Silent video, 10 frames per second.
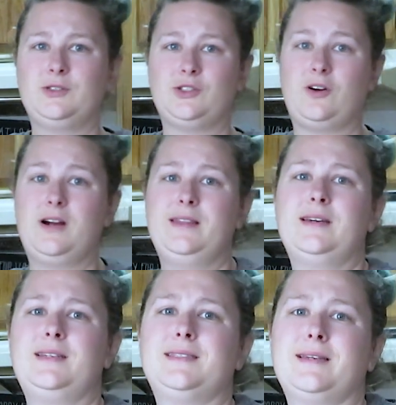Sorry
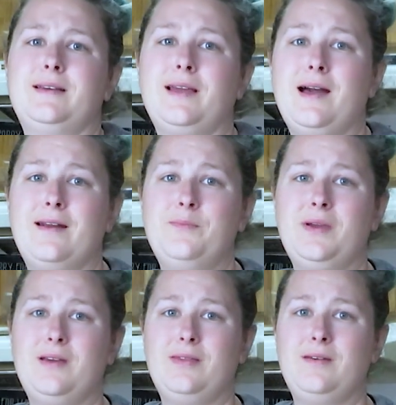that it's gonna kind of
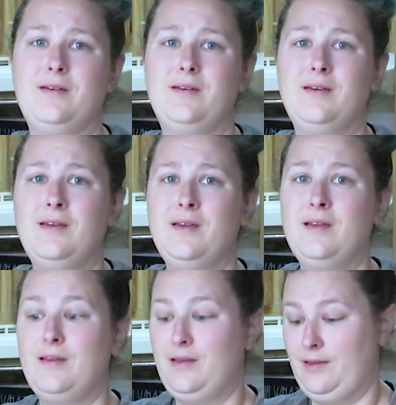be
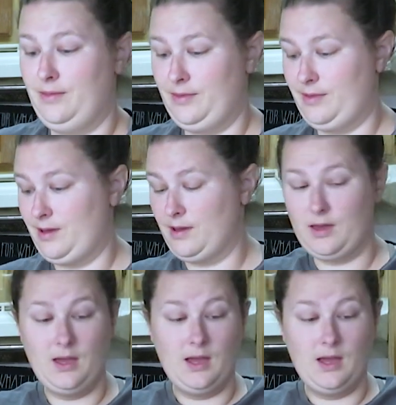in the thing.